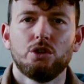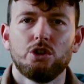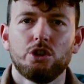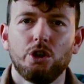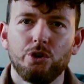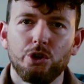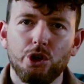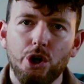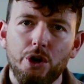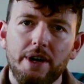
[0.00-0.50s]

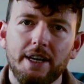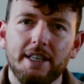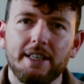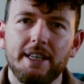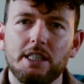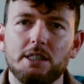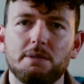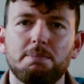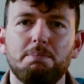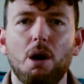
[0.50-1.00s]
So during
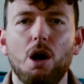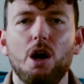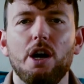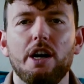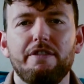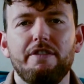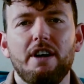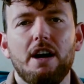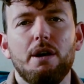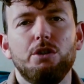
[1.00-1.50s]
this part
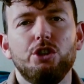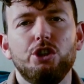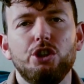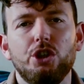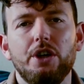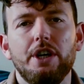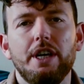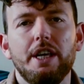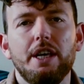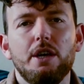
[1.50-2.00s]
of our
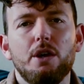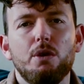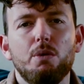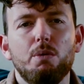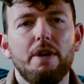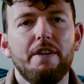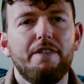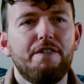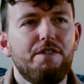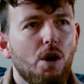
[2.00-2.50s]
journey,
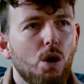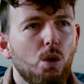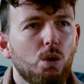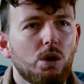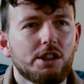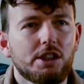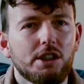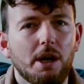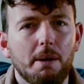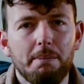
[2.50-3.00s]
we
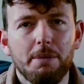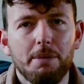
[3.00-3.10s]
focused on